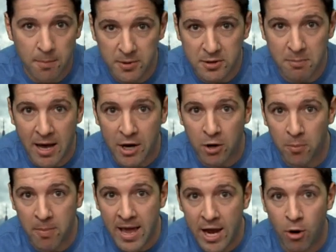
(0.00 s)
but the model
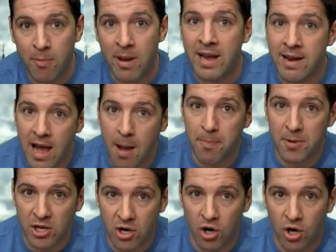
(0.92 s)
may or may not
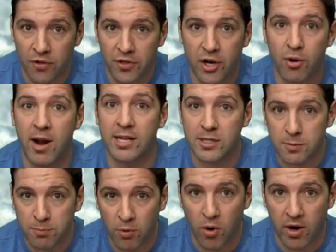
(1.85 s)
be called the Grand
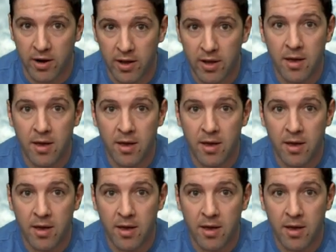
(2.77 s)
Sport,